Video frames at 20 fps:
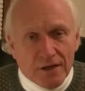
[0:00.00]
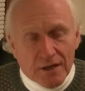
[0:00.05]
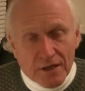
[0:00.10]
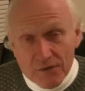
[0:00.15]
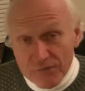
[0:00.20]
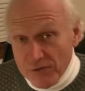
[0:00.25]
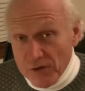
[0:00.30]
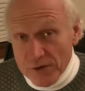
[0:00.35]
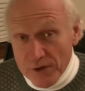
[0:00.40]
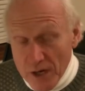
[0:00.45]

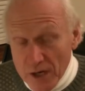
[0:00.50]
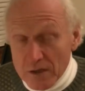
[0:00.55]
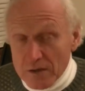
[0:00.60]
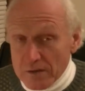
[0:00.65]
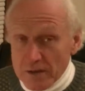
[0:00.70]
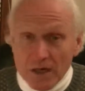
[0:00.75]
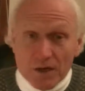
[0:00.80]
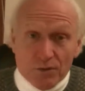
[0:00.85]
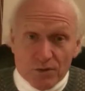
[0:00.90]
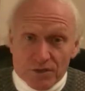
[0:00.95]
If you don't,
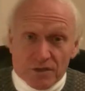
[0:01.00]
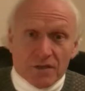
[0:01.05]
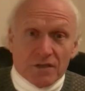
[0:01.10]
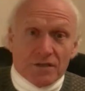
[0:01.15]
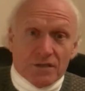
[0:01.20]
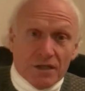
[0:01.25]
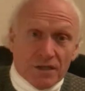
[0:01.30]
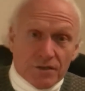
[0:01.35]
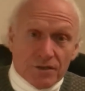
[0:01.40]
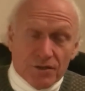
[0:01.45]
I would
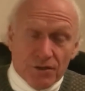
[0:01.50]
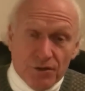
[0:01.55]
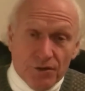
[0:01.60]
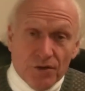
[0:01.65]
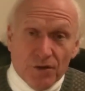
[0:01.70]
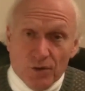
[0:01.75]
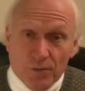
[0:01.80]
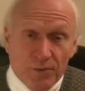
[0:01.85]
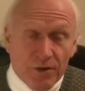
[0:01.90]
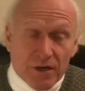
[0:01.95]
suggest you
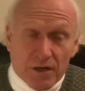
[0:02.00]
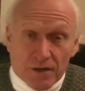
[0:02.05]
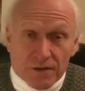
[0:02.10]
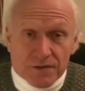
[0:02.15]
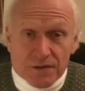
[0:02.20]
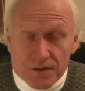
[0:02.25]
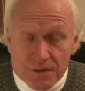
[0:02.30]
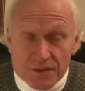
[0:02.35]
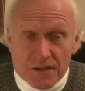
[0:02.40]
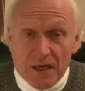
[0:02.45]
do, because
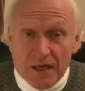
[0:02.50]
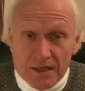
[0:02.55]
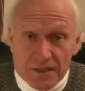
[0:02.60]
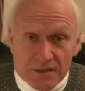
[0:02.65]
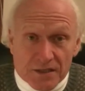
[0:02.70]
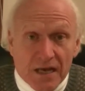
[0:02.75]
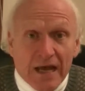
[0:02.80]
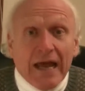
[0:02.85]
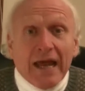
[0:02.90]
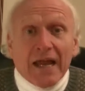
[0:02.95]
it's a
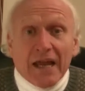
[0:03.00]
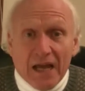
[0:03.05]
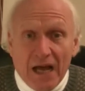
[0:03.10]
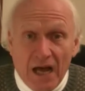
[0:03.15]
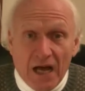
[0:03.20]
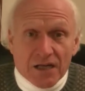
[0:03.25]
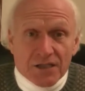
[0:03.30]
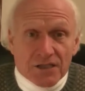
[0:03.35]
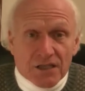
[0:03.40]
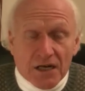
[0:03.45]
nice
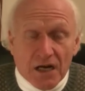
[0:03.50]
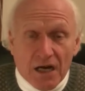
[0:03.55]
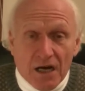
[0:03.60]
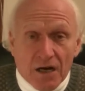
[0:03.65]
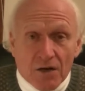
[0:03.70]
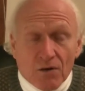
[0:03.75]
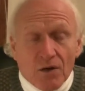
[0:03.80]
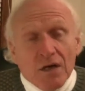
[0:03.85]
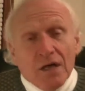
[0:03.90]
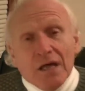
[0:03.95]
cash
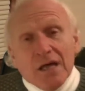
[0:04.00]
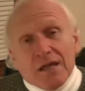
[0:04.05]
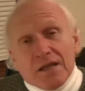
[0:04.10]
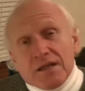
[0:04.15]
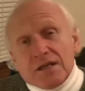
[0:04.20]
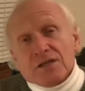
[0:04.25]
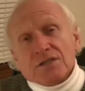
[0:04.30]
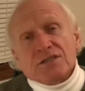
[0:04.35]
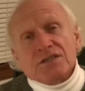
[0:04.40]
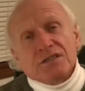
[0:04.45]
cow.
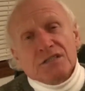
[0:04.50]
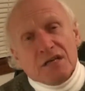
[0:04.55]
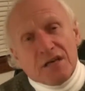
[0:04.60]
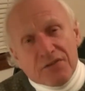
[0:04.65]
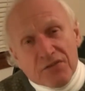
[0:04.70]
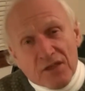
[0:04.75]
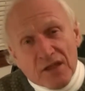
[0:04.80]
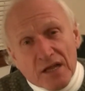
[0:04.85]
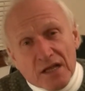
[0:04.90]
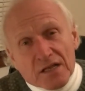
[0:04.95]
There's
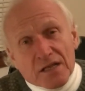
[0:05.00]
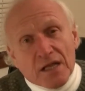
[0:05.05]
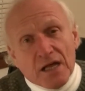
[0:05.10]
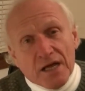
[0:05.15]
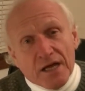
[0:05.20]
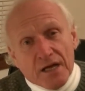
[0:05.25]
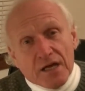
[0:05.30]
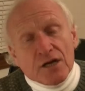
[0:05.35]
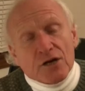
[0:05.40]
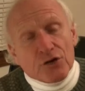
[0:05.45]
nothing
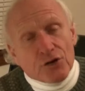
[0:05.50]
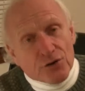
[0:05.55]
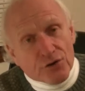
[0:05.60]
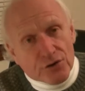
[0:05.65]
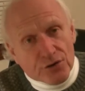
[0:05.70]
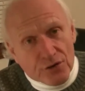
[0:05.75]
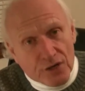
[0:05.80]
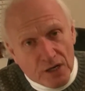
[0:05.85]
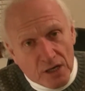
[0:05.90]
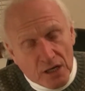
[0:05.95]
like
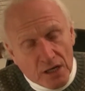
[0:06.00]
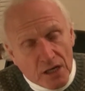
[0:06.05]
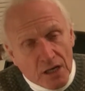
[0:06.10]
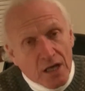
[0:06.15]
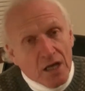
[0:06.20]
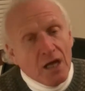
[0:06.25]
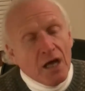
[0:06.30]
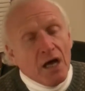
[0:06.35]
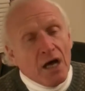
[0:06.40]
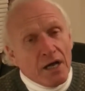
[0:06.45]
earning
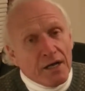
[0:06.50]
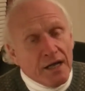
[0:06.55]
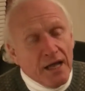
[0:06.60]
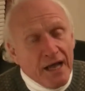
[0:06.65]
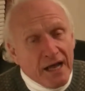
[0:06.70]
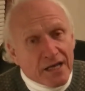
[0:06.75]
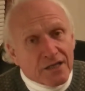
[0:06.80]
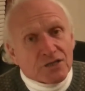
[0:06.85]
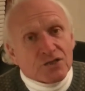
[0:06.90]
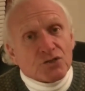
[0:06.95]
an
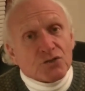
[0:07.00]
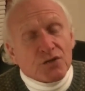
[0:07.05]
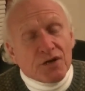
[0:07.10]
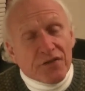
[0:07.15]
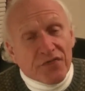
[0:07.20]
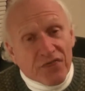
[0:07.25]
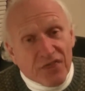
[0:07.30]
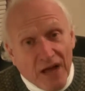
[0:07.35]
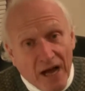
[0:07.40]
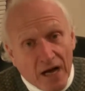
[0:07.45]
extra
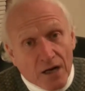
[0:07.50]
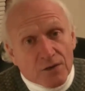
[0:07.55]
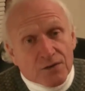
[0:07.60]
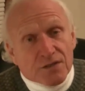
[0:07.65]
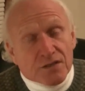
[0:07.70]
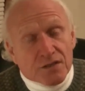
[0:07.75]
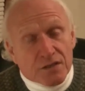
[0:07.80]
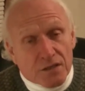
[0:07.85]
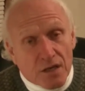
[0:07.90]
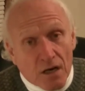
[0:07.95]

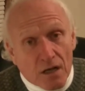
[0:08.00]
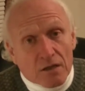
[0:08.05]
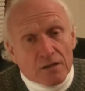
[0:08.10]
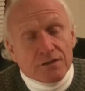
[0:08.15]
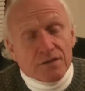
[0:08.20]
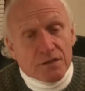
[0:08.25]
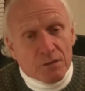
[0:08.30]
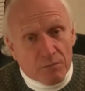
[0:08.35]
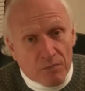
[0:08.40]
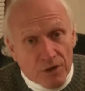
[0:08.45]

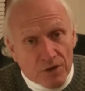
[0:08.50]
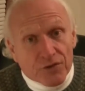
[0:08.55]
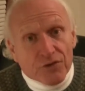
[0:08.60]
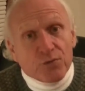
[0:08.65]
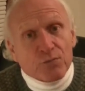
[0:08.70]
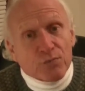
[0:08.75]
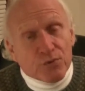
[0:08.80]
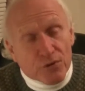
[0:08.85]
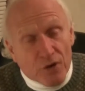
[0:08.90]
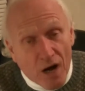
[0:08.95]
$1,000 a
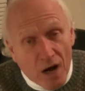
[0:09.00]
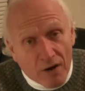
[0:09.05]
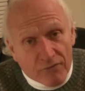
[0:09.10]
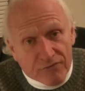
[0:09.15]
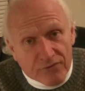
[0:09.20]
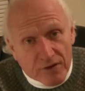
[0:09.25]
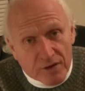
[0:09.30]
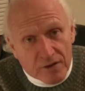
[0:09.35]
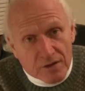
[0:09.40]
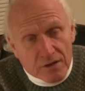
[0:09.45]
month
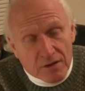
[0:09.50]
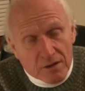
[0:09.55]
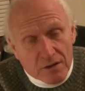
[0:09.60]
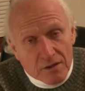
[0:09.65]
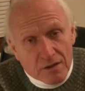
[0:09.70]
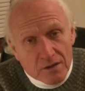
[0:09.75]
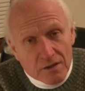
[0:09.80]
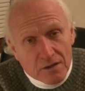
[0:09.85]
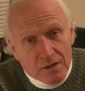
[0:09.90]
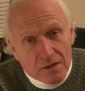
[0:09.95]
profit
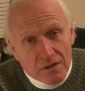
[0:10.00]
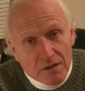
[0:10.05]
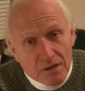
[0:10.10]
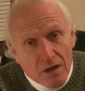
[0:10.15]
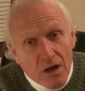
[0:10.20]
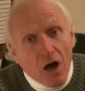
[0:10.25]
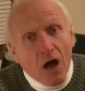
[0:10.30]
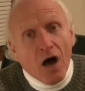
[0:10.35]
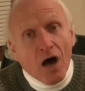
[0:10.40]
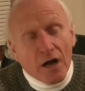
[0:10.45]

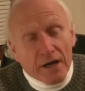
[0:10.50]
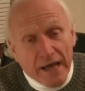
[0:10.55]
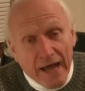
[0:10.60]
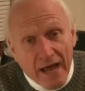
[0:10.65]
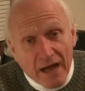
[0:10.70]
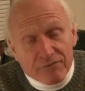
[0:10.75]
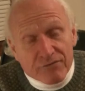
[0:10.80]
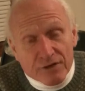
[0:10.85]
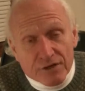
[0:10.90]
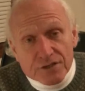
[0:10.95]
on
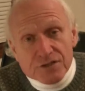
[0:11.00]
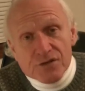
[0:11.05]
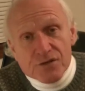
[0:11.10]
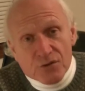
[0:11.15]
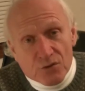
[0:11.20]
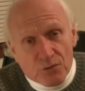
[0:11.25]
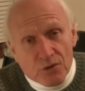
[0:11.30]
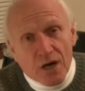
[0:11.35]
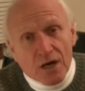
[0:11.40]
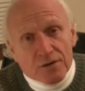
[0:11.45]
average
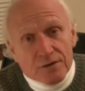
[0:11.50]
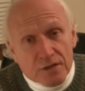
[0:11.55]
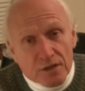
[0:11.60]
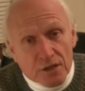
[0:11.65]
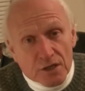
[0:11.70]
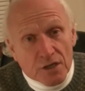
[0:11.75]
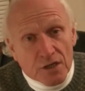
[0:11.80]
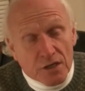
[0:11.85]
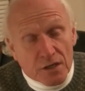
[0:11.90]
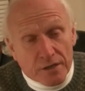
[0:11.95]
throughout the
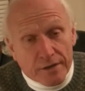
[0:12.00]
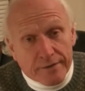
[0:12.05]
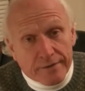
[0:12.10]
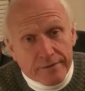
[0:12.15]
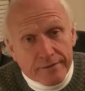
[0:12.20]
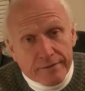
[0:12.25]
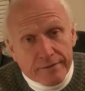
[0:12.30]
year.